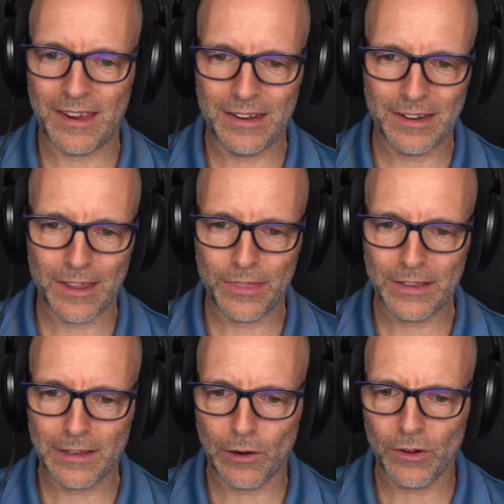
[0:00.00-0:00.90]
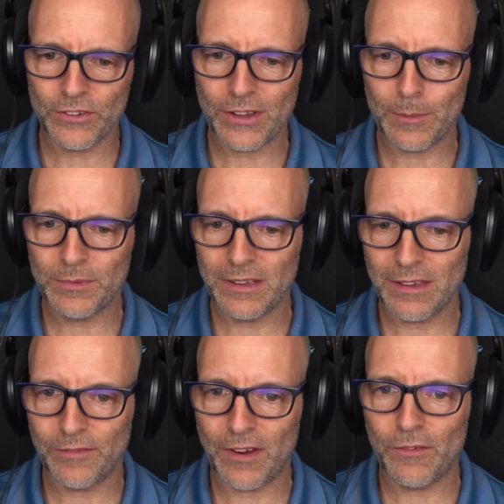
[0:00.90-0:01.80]
And I think the longest updates
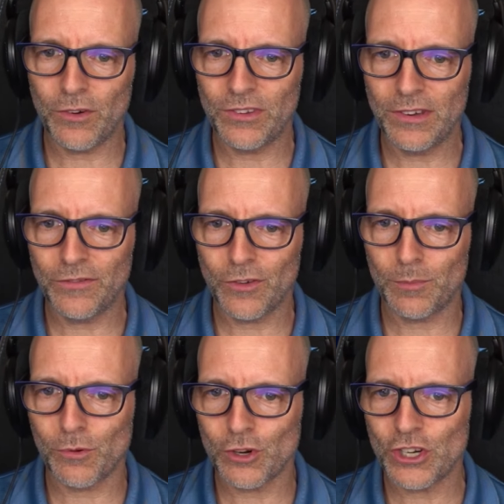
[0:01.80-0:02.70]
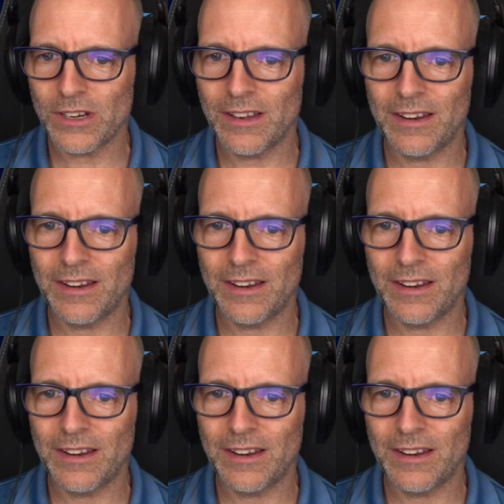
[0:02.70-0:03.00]
I've ever received to a project,